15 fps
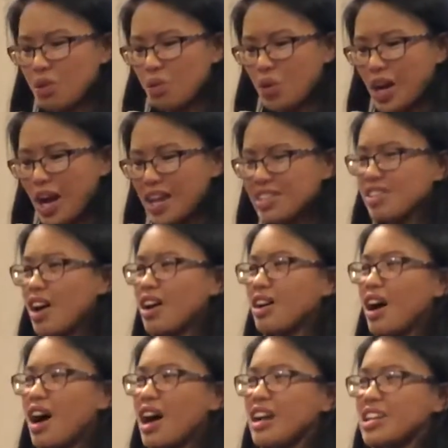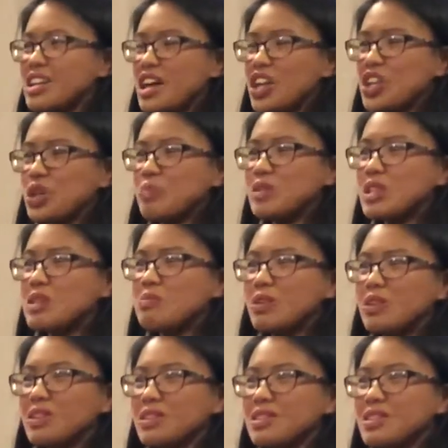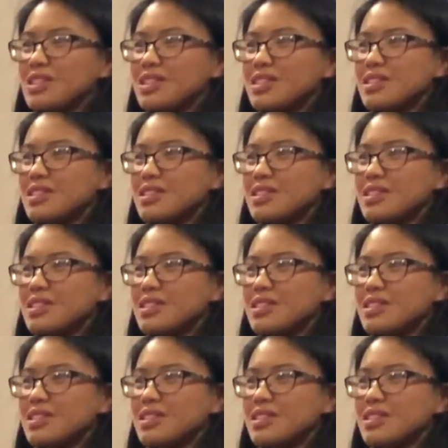When I saw God in other people,